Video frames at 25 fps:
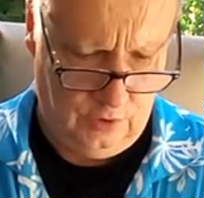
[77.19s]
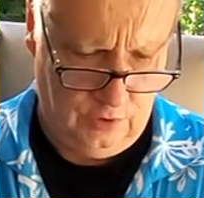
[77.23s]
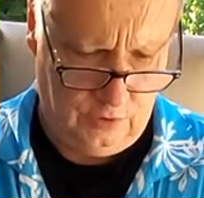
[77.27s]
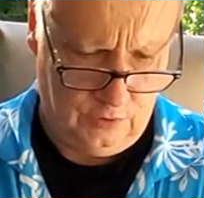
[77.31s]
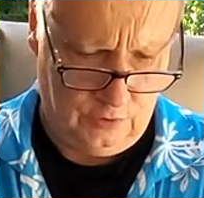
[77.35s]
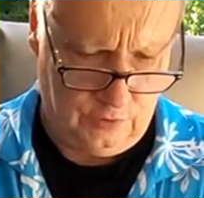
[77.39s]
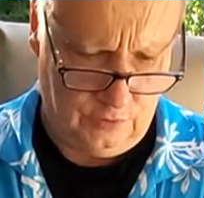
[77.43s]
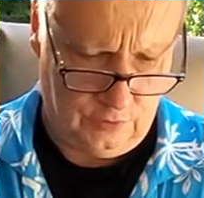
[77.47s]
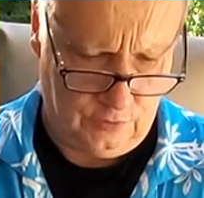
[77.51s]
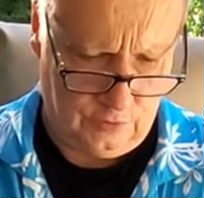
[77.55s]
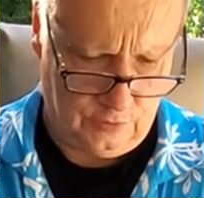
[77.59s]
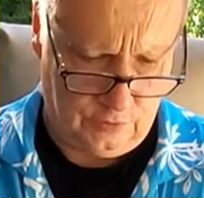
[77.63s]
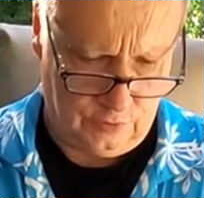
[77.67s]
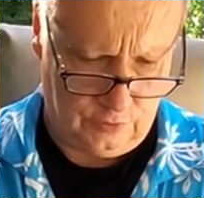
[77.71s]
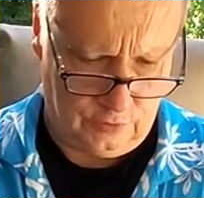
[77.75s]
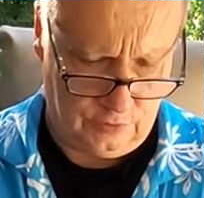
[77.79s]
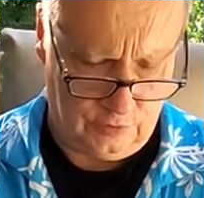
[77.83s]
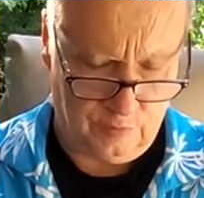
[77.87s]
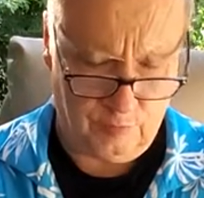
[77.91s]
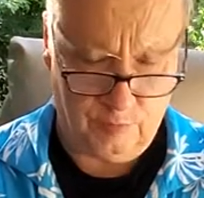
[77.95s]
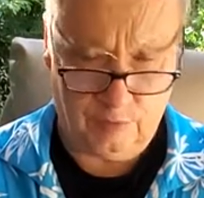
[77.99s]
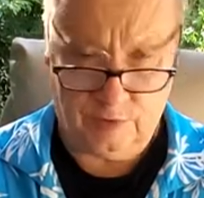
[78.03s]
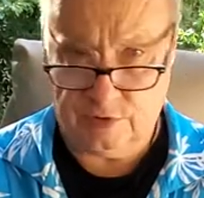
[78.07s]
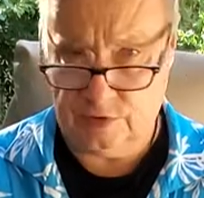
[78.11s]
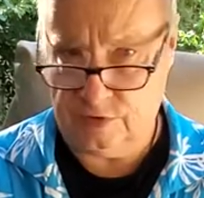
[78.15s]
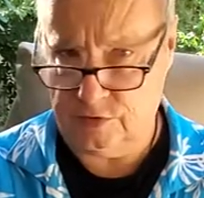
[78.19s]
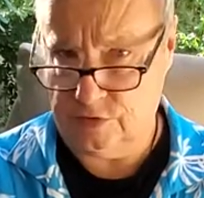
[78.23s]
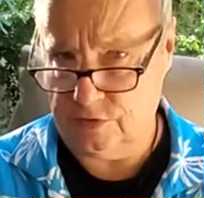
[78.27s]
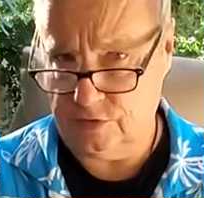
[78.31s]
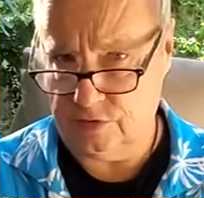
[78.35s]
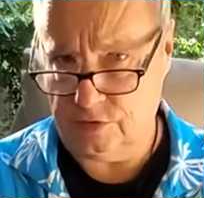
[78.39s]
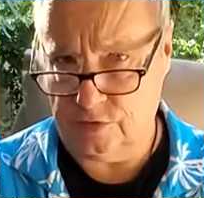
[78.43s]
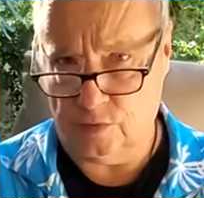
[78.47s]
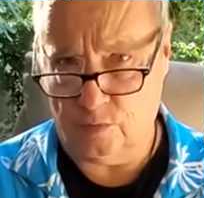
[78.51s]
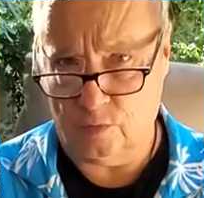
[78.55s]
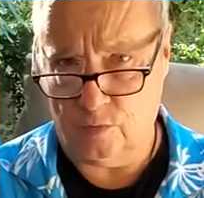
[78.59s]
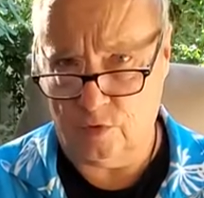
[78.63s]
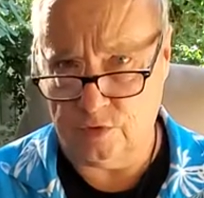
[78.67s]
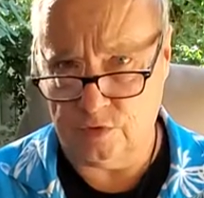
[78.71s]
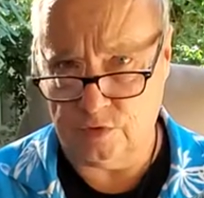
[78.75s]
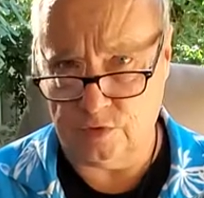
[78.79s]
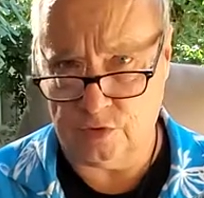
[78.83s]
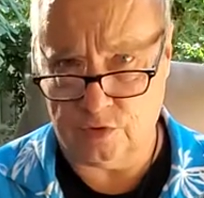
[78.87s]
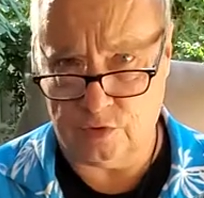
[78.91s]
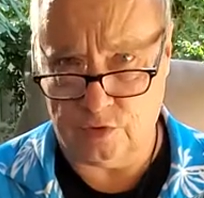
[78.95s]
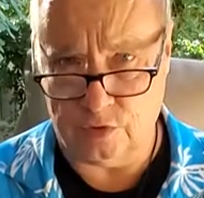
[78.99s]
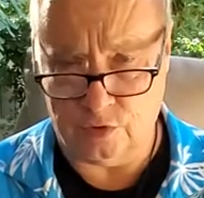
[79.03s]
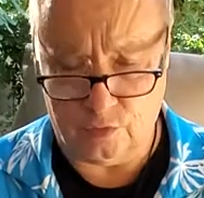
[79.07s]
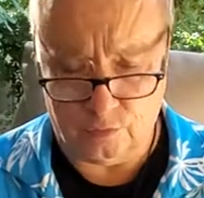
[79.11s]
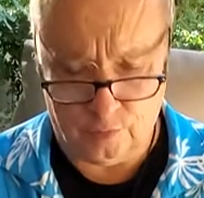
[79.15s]
it usually speaks to someone that's a
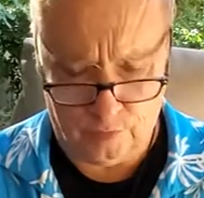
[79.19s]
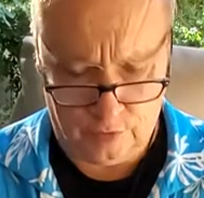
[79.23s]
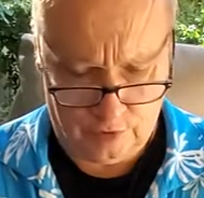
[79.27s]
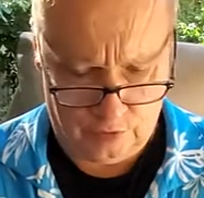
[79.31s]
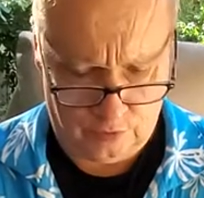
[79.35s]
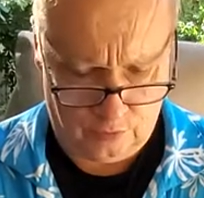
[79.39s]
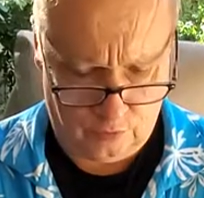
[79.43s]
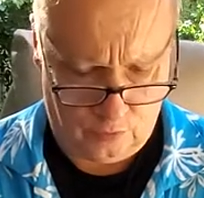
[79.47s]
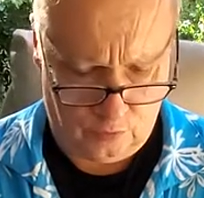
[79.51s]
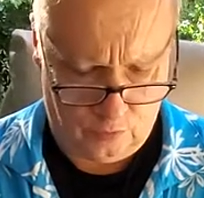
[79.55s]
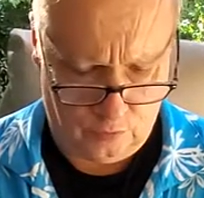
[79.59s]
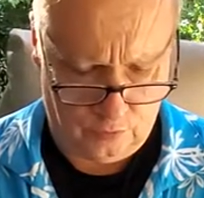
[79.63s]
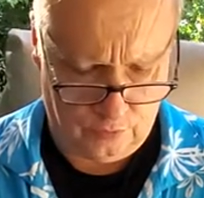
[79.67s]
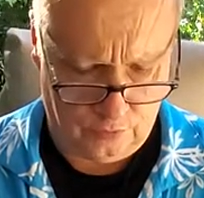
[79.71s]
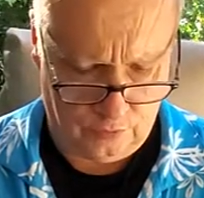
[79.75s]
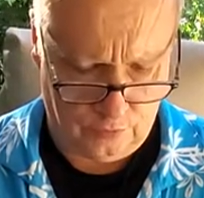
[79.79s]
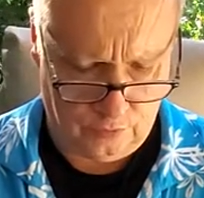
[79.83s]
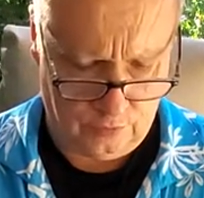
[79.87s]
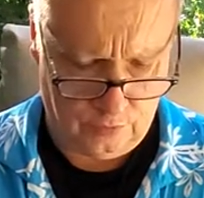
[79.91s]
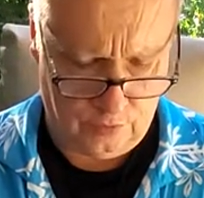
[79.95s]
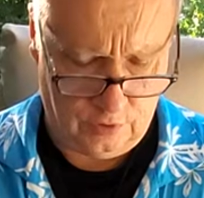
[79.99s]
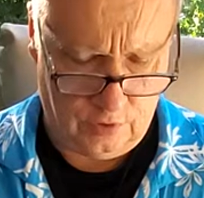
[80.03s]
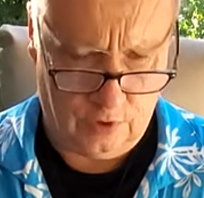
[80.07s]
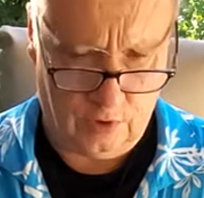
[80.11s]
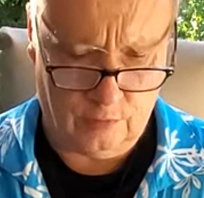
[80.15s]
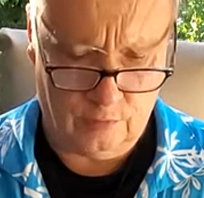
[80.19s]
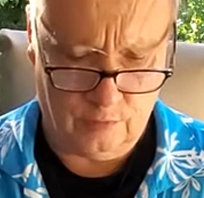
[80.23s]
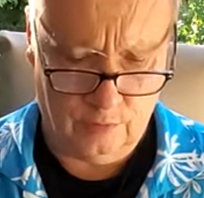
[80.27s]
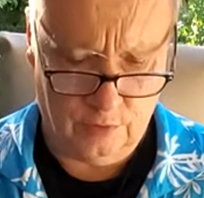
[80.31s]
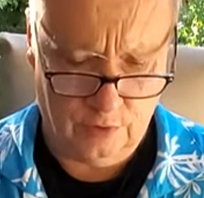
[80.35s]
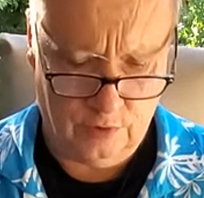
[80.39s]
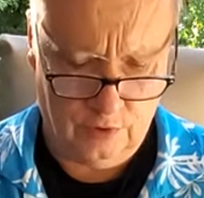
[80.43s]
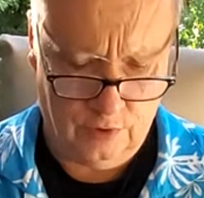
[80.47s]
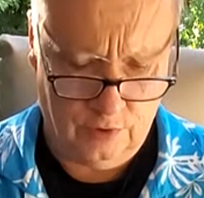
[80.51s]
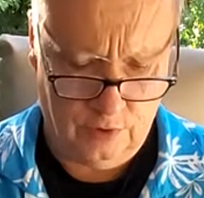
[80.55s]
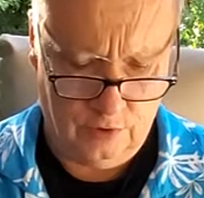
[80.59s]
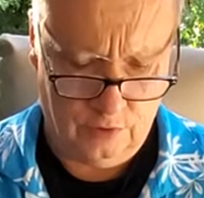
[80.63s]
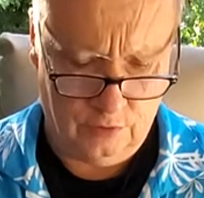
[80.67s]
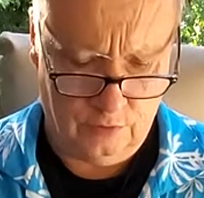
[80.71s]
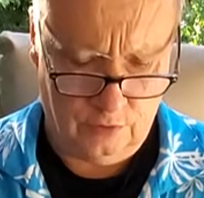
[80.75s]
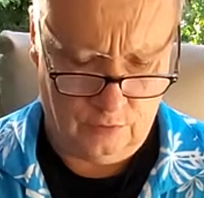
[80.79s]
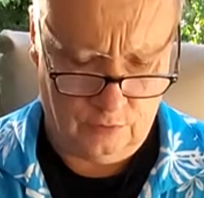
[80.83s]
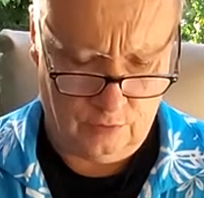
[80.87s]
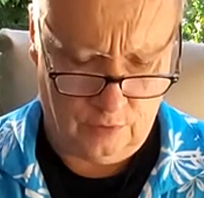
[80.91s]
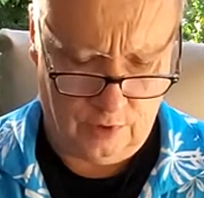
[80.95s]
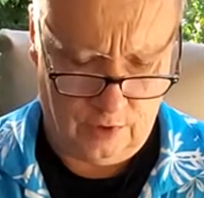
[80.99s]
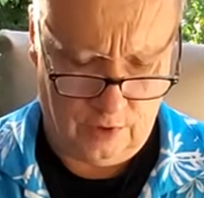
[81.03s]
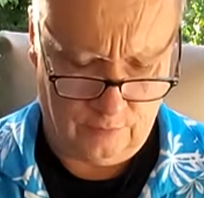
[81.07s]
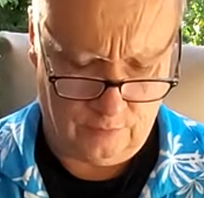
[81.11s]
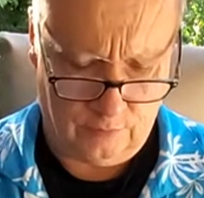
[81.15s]
little bit older.
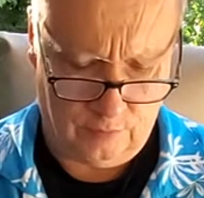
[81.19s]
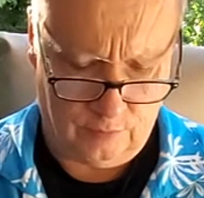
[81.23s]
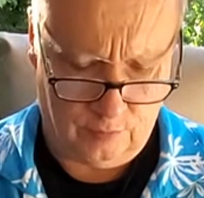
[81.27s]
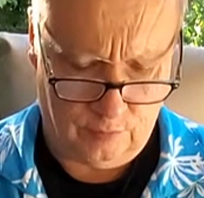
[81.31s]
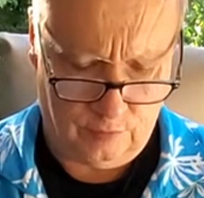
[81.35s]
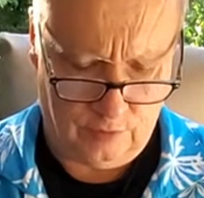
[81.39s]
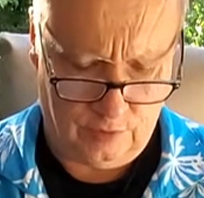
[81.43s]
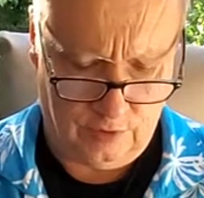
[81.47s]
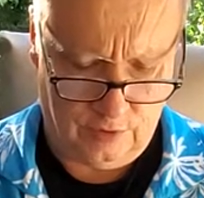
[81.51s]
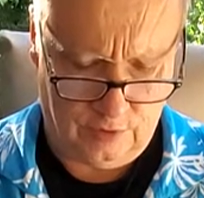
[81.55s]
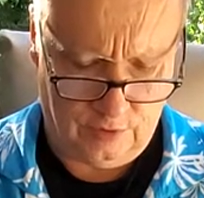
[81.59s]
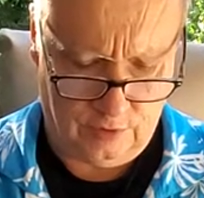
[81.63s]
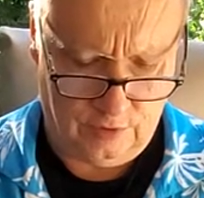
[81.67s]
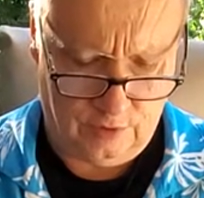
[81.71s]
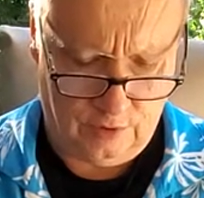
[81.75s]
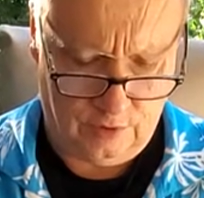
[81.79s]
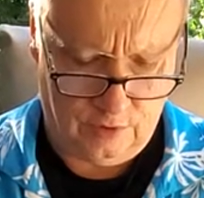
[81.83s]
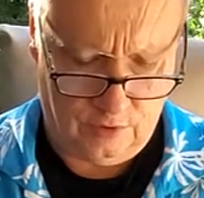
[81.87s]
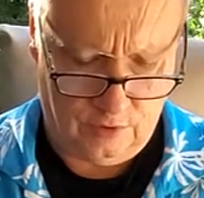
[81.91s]
Don't have to be